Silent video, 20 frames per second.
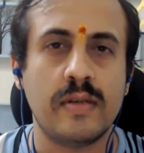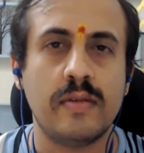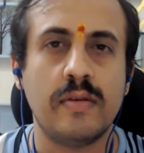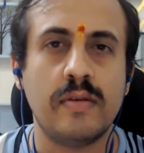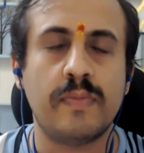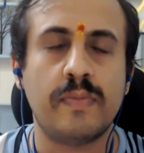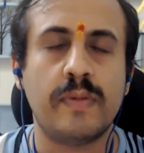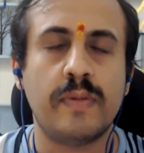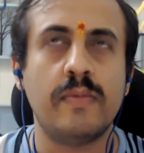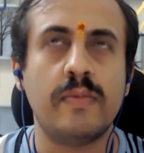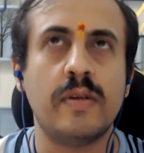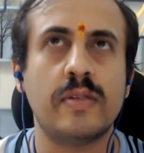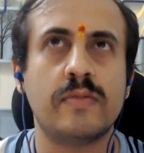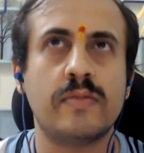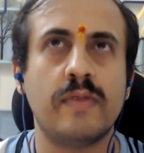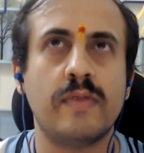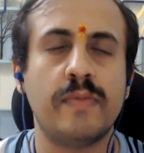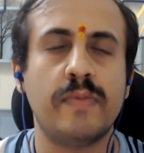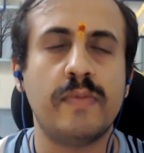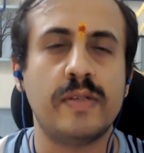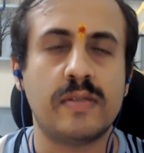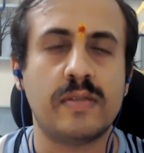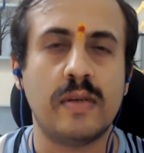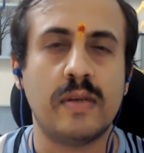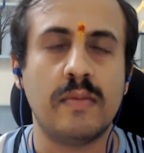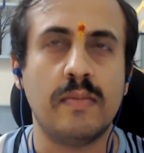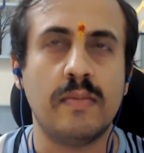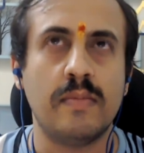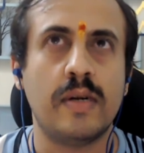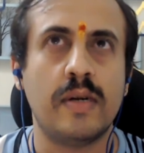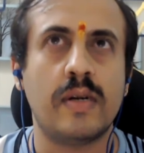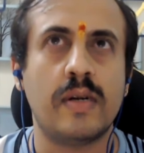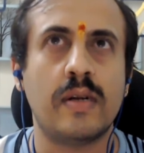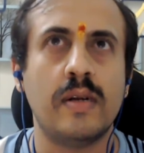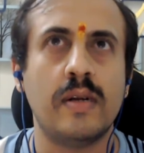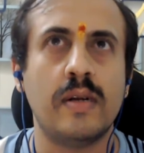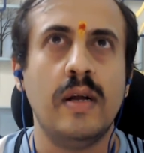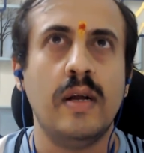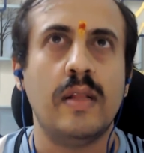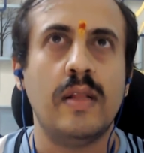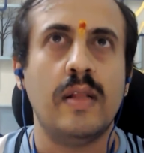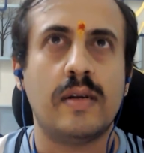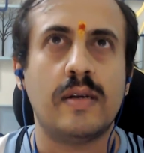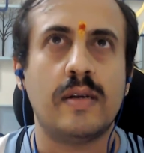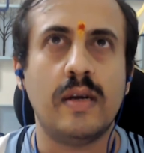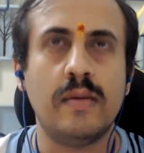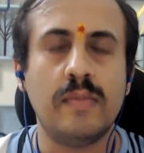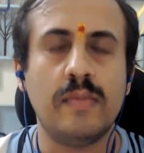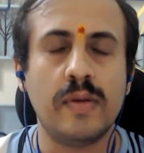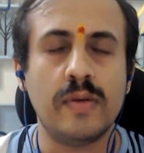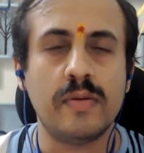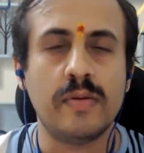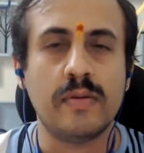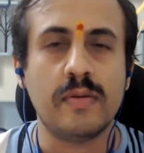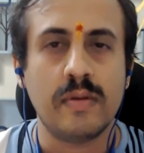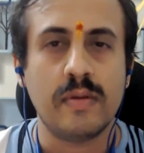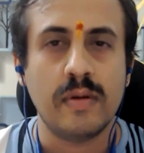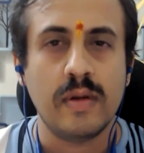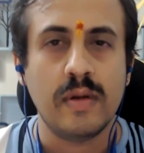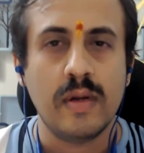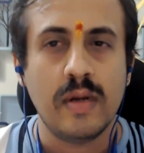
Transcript: your premiums will be same. But the time you